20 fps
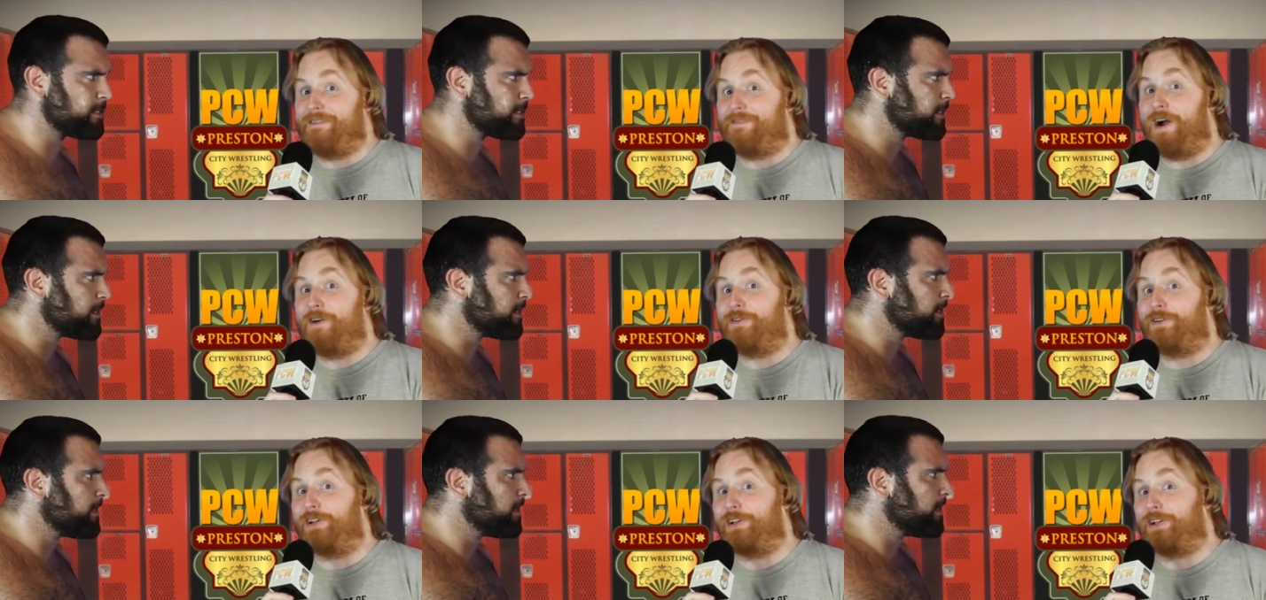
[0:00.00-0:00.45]

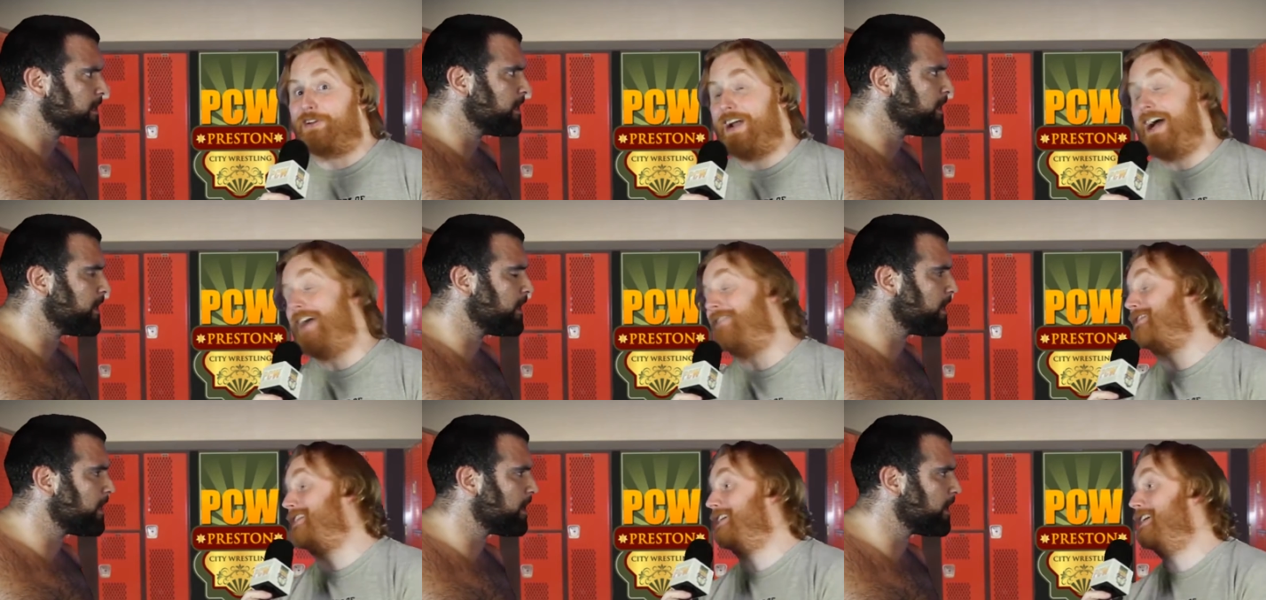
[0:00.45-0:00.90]
Speaker 1: vocal
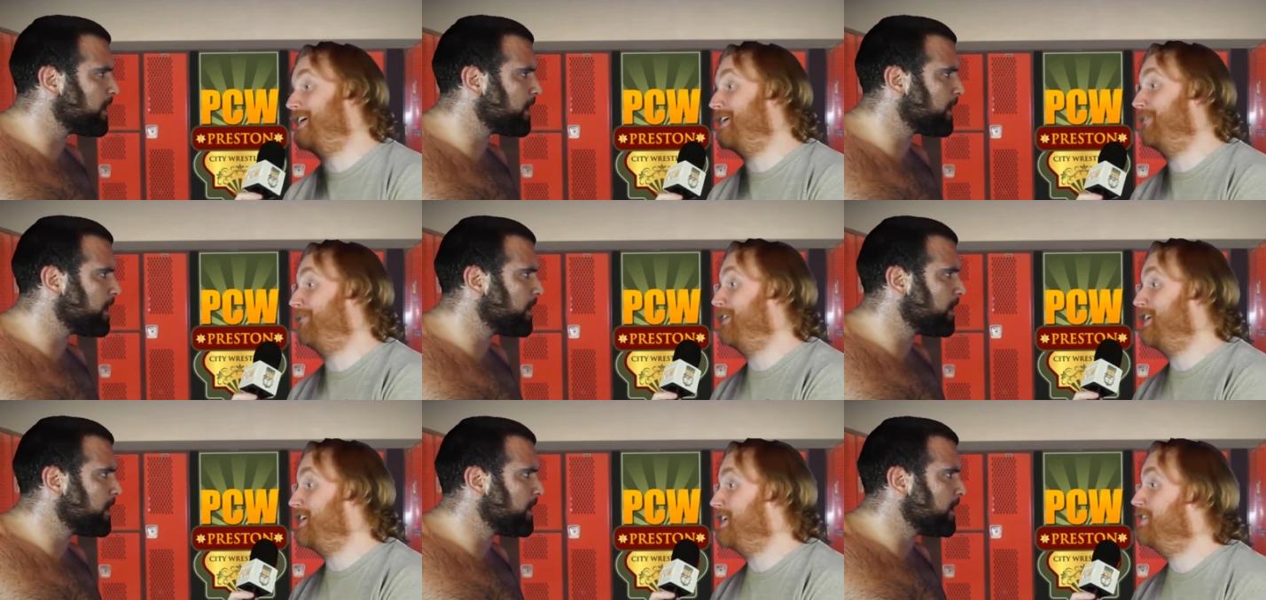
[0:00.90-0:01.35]
crowd
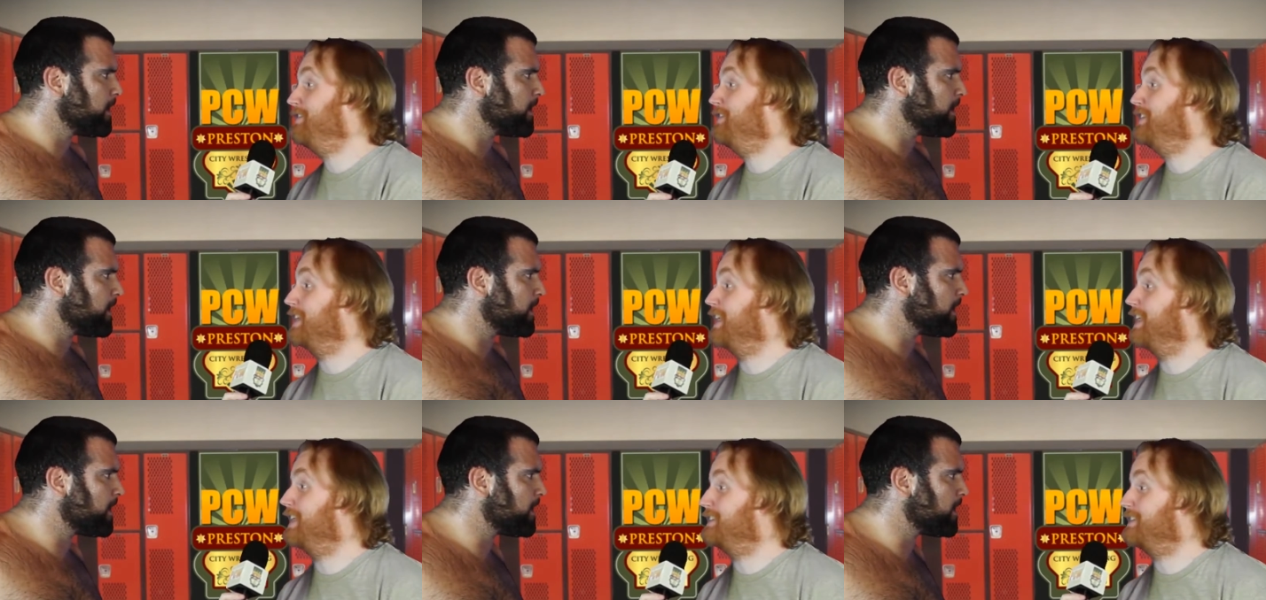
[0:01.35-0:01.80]
tonight for you,
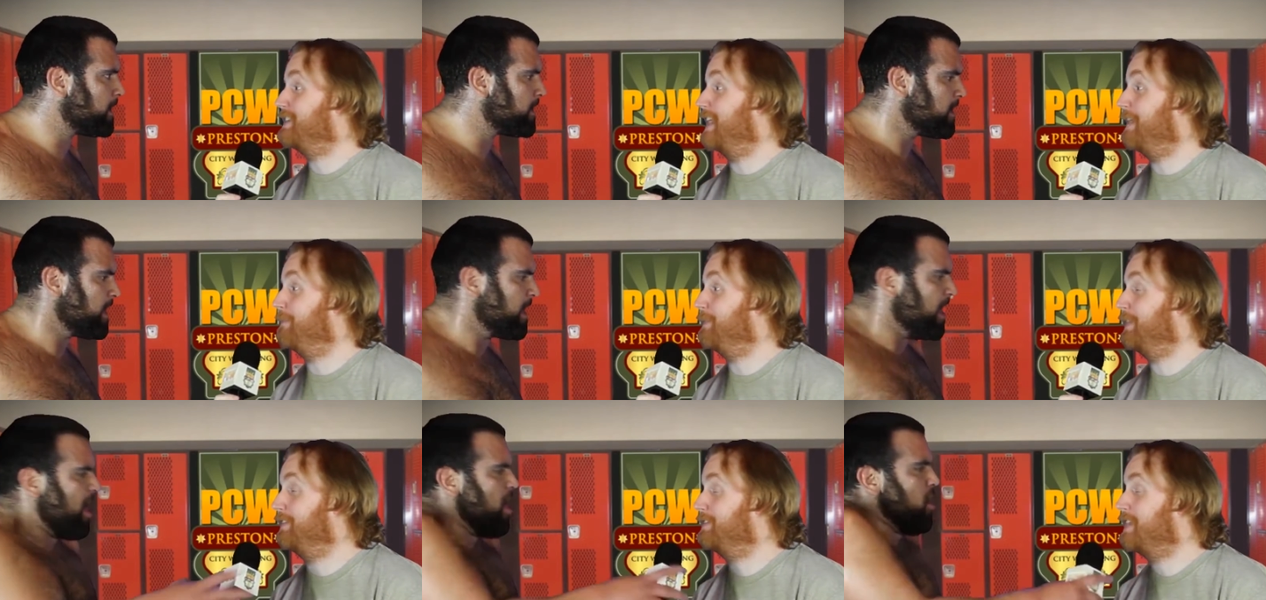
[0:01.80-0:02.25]
Sha Samuels.